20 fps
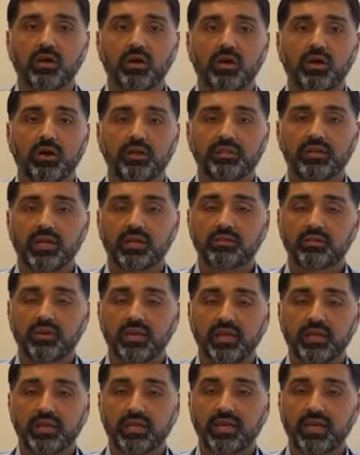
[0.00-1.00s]
On the other
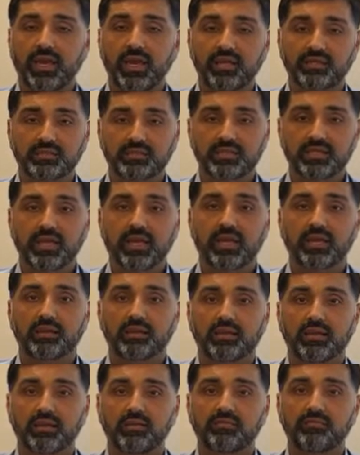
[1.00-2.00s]
hand, a CAT scan
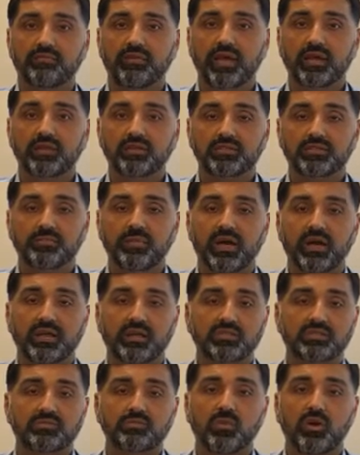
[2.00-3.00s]
can find a spot
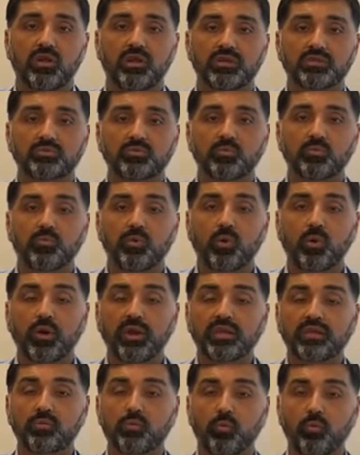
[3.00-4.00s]
as small as
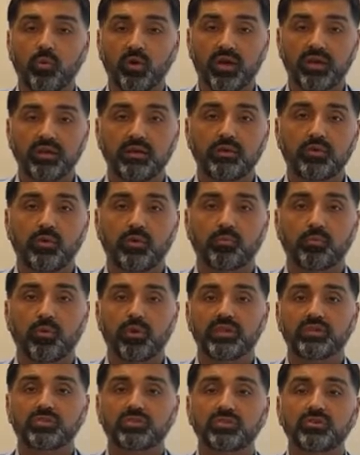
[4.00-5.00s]
0.1 or
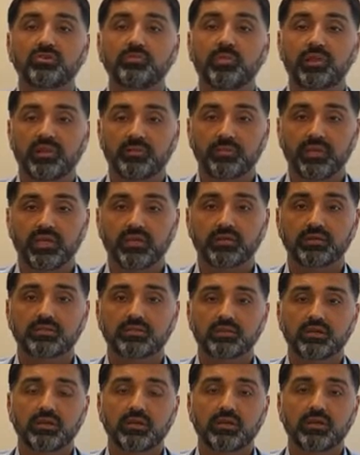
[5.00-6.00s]
0.2 millimeters.